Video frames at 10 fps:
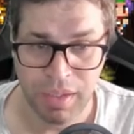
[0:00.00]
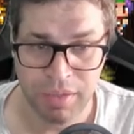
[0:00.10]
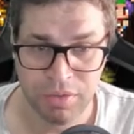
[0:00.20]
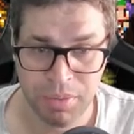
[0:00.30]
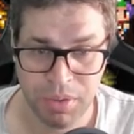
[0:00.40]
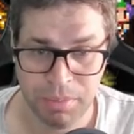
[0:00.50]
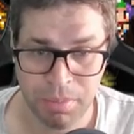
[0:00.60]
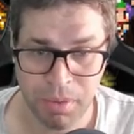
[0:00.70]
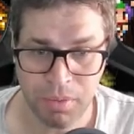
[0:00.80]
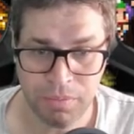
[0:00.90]
High Spirit
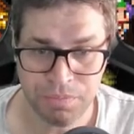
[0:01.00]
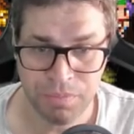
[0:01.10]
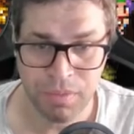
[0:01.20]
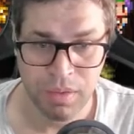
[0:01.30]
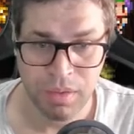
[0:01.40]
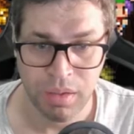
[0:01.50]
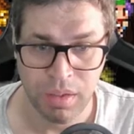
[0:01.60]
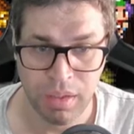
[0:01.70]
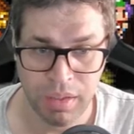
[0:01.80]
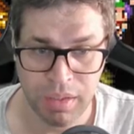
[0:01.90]
Palm.
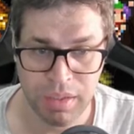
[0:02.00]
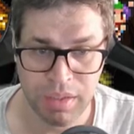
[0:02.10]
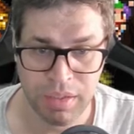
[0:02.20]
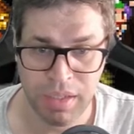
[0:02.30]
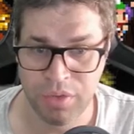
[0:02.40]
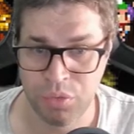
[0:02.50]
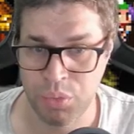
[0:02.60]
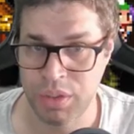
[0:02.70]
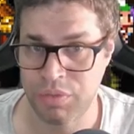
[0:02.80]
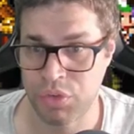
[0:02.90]
I can cast
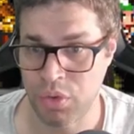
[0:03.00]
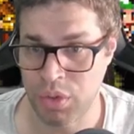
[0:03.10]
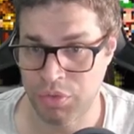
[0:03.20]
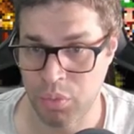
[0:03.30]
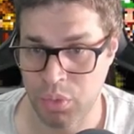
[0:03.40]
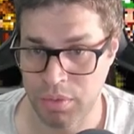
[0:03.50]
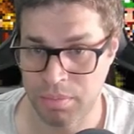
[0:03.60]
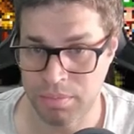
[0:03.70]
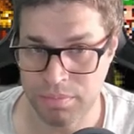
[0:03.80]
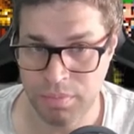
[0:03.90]
Relief Zone if I want
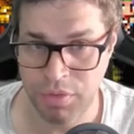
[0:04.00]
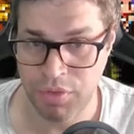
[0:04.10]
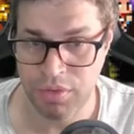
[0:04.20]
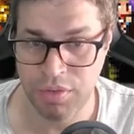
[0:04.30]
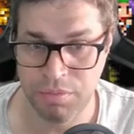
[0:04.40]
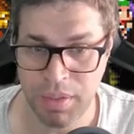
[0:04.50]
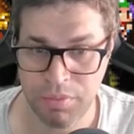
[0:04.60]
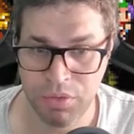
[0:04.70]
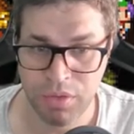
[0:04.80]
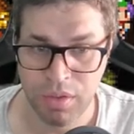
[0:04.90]
defensive
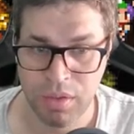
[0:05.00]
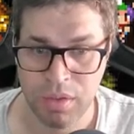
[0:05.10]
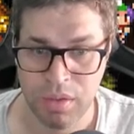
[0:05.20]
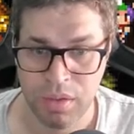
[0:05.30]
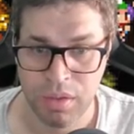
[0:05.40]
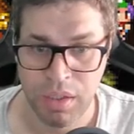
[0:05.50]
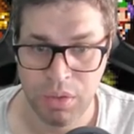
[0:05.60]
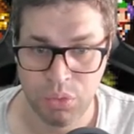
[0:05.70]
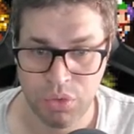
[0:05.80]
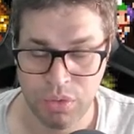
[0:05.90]
buffs. I
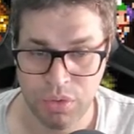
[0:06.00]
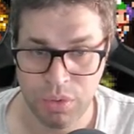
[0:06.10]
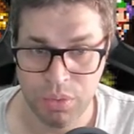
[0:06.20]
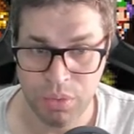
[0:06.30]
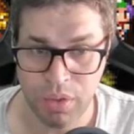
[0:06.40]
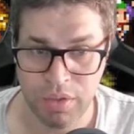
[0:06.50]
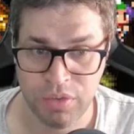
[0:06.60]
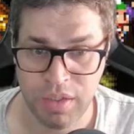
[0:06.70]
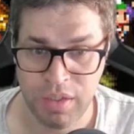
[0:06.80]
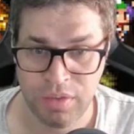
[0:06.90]
use another Heroic
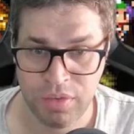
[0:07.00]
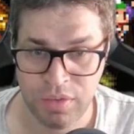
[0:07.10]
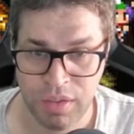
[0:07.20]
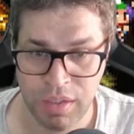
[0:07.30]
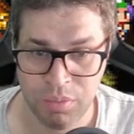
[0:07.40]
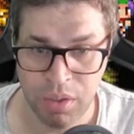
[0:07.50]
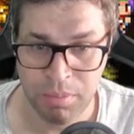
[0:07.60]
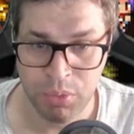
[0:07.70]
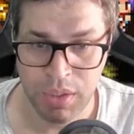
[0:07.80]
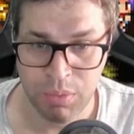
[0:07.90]
Stance, and
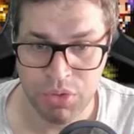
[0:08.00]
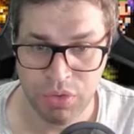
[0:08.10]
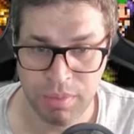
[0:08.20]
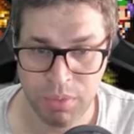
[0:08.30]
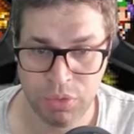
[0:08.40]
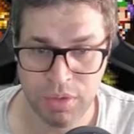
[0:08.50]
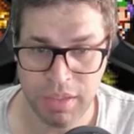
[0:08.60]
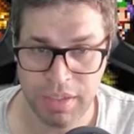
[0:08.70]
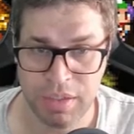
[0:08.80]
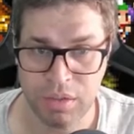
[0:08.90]
Rocbouquet will just keep using
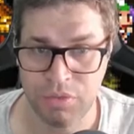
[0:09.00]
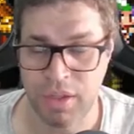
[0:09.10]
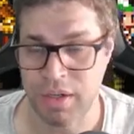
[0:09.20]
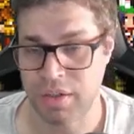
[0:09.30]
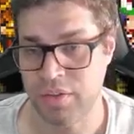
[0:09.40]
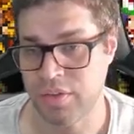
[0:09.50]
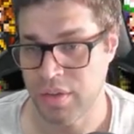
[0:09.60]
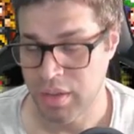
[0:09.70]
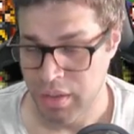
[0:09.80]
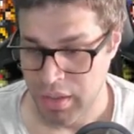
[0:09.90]
Lightning of Darkness.
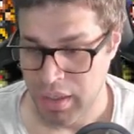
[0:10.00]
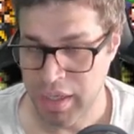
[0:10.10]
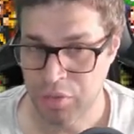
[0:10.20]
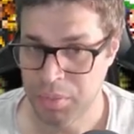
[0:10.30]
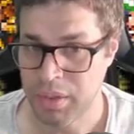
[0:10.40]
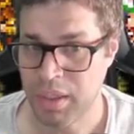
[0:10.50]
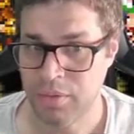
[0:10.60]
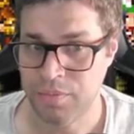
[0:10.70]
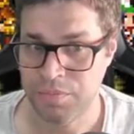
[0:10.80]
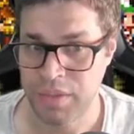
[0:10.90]
Esper
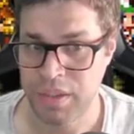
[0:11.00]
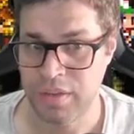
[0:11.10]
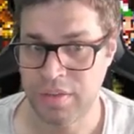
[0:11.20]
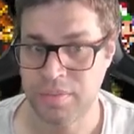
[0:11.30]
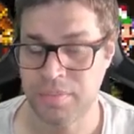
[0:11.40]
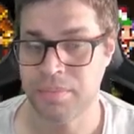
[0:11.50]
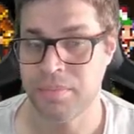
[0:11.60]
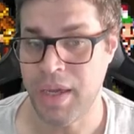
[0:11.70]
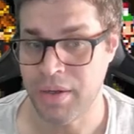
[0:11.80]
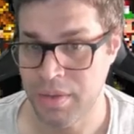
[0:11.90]
Gal is
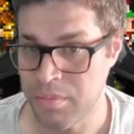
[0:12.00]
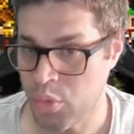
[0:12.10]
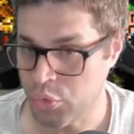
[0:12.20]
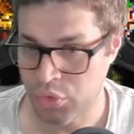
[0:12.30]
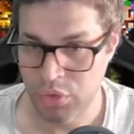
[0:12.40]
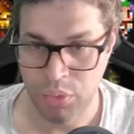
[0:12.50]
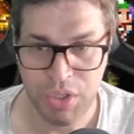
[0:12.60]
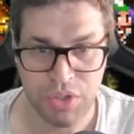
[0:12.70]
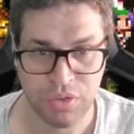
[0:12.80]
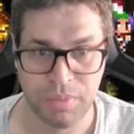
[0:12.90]
better in most
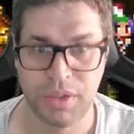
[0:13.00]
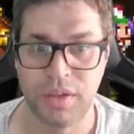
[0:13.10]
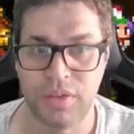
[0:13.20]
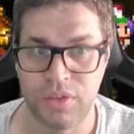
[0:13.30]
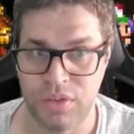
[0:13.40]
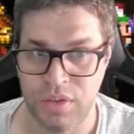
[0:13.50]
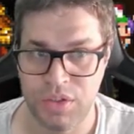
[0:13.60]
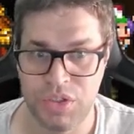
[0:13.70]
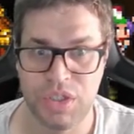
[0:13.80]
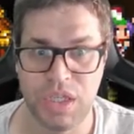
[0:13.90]
situations because
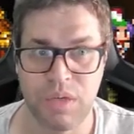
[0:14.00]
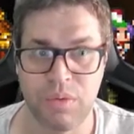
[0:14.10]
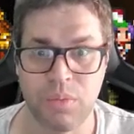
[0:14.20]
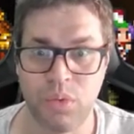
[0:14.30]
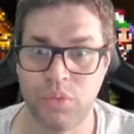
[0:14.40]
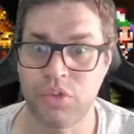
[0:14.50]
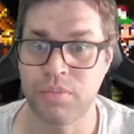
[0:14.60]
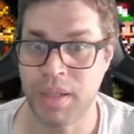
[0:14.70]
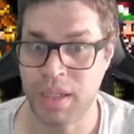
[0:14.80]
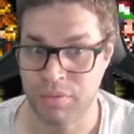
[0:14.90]
she removes
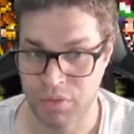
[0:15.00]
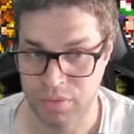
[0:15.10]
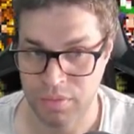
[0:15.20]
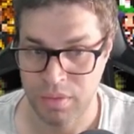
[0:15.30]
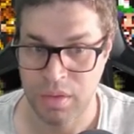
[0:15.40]
buffs.